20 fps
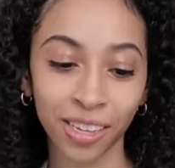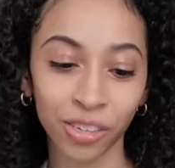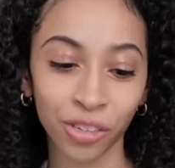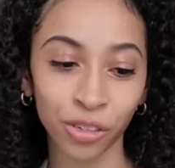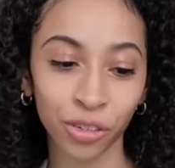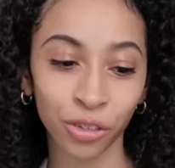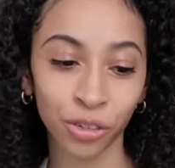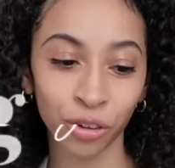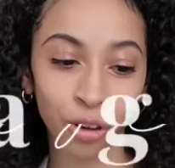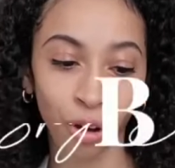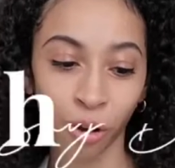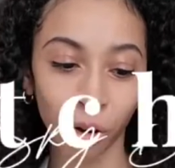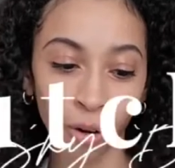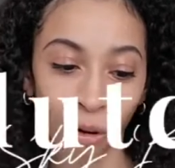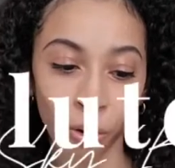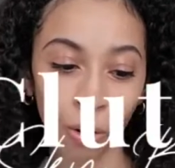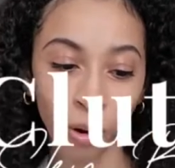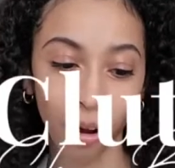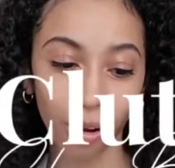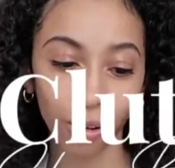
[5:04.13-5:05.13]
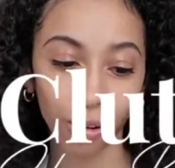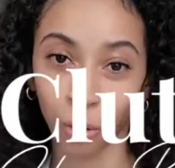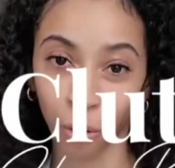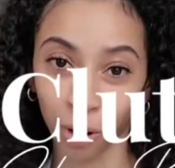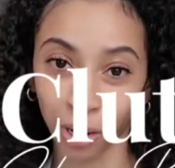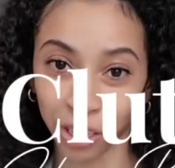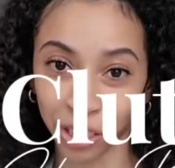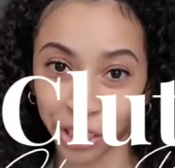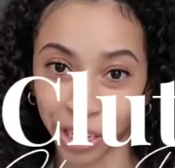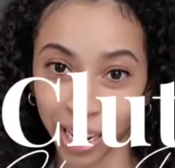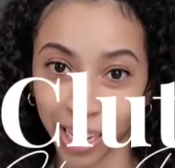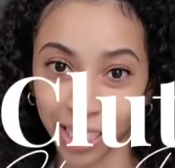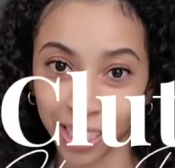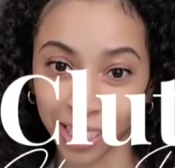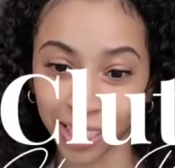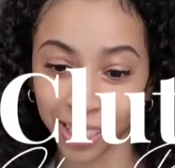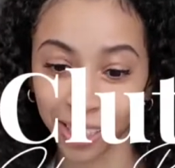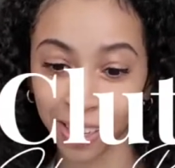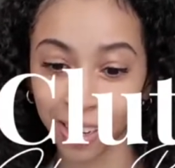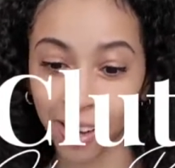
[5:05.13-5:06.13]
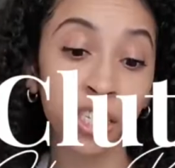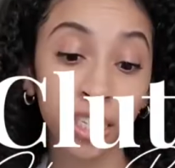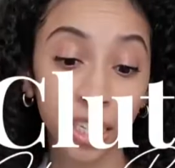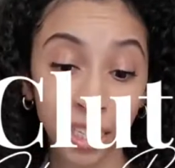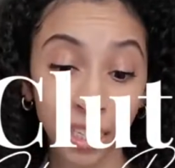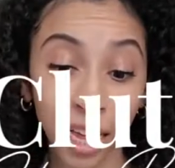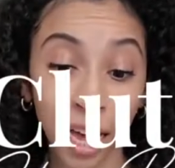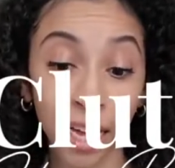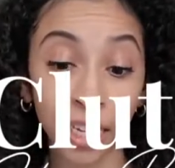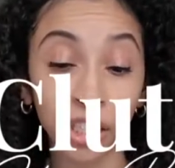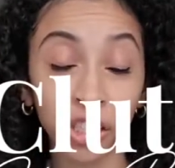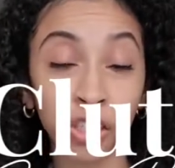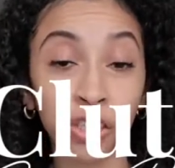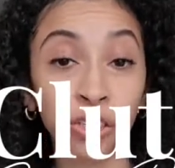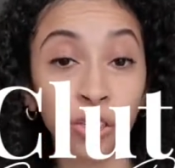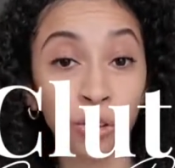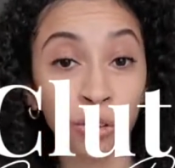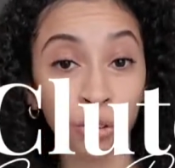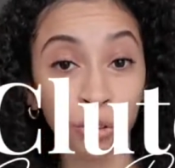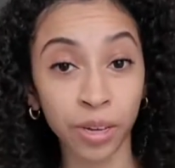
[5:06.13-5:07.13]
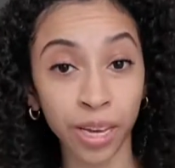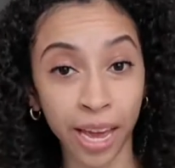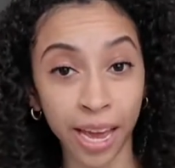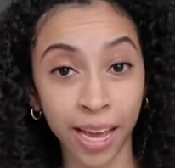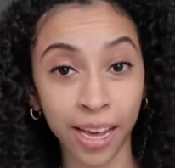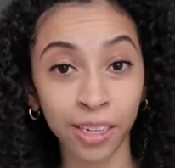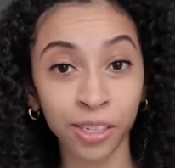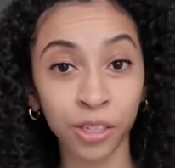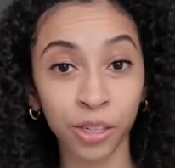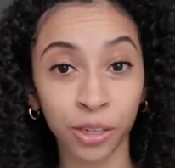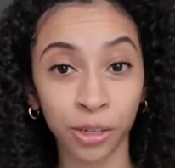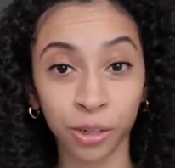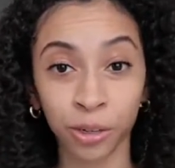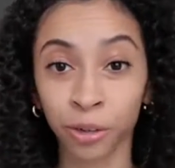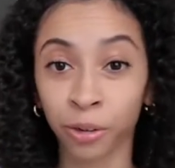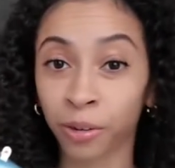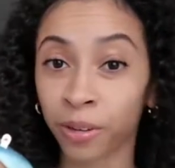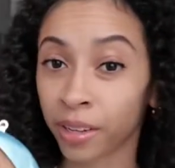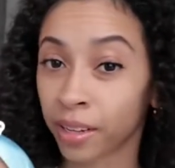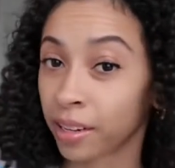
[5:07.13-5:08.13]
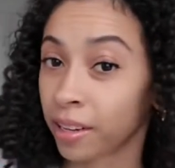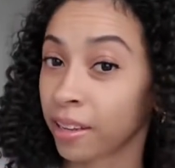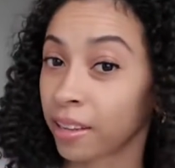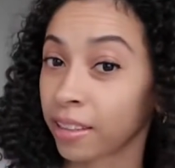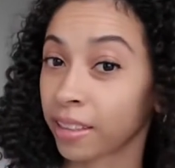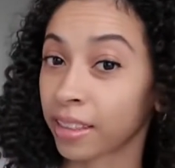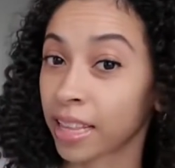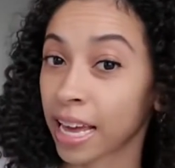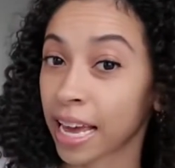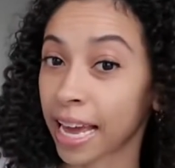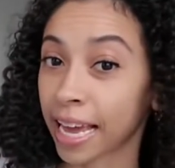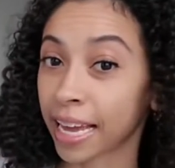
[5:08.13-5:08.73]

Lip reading: is so gorgeous. She's a clutch, so you can do the